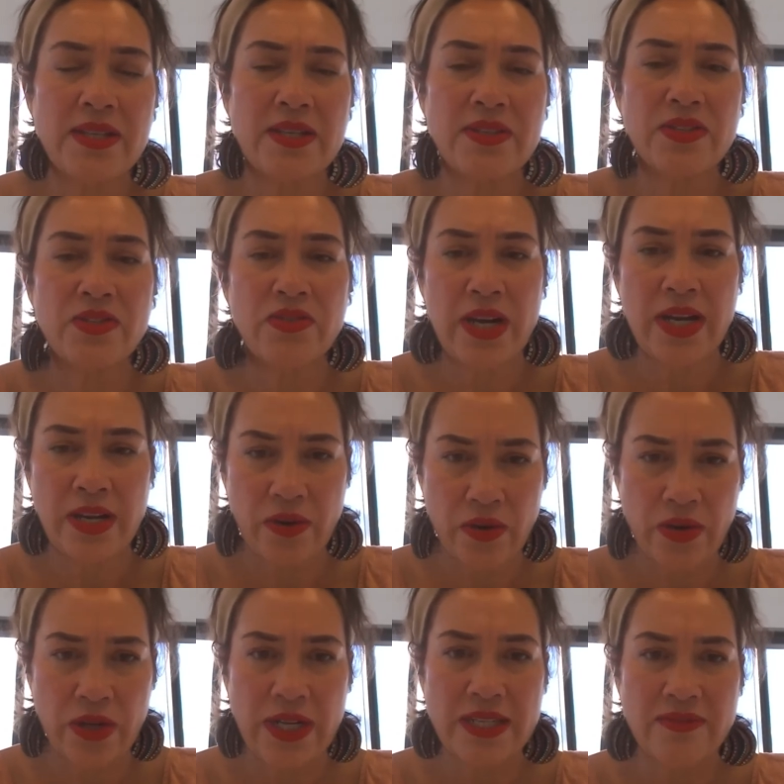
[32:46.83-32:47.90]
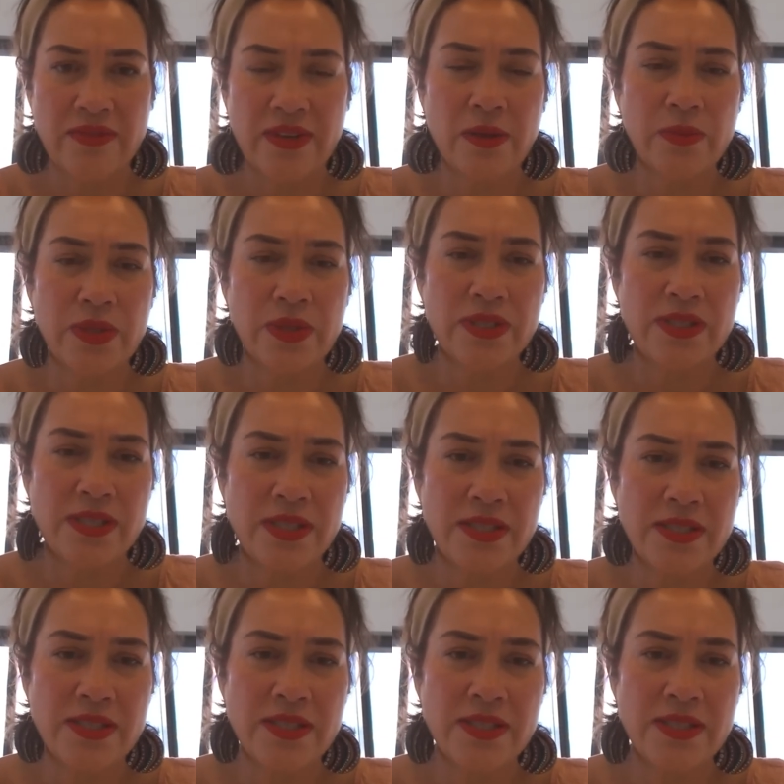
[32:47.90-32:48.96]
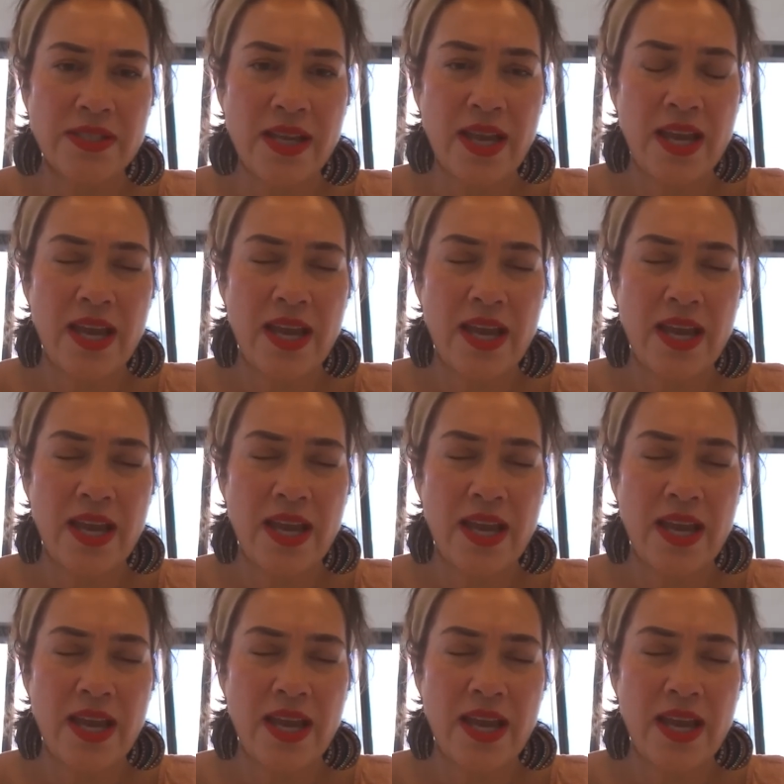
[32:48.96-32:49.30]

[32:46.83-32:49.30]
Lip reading: the Australian Early Development Census